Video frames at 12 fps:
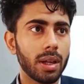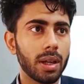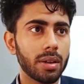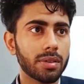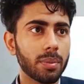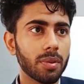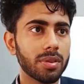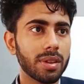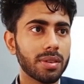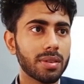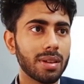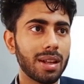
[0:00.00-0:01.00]
suppose this
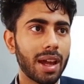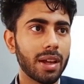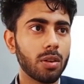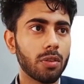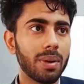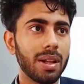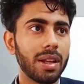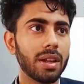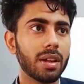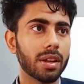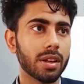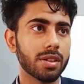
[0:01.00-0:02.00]
is a line of my linear
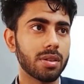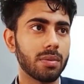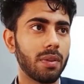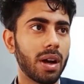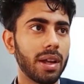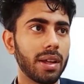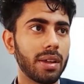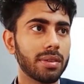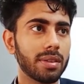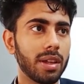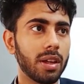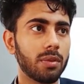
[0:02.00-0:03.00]
regression, y
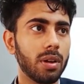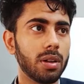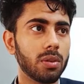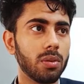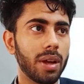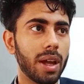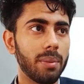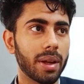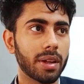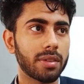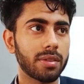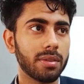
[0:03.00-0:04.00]
is equal to
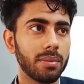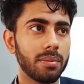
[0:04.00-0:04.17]
mx.